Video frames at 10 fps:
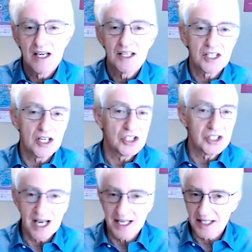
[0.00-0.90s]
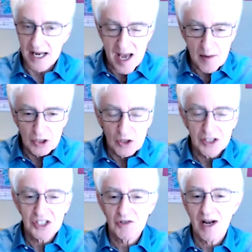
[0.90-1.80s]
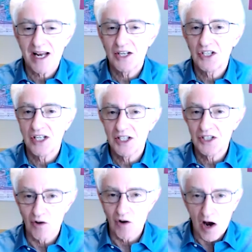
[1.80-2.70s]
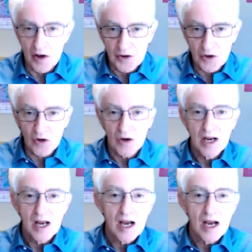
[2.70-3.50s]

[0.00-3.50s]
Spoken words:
such as anti-amyloid strategies or other